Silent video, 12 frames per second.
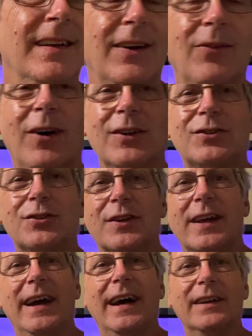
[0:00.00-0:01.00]
What's your
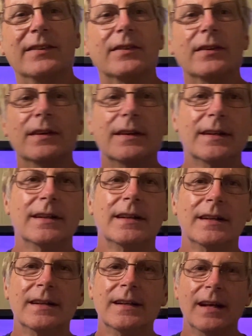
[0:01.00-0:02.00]
guess?
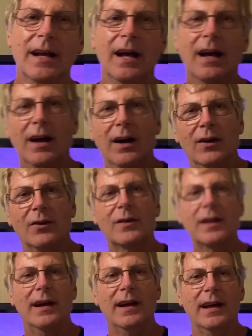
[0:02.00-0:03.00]

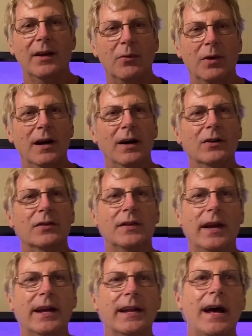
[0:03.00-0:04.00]
Okay, well,
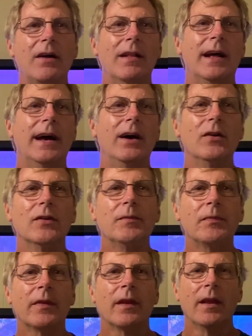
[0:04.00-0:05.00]
say it out loud.
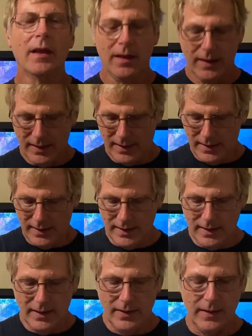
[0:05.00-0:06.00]

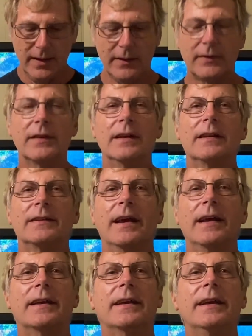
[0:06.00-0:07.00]
This is
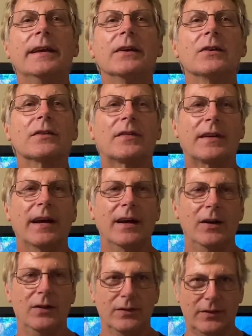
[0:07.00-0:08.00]
a keeled
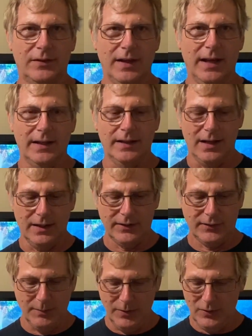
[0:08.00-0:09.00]
scaled snake, not a
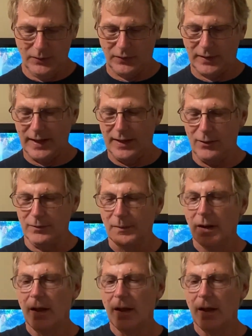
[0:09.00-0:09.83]
smooth scale.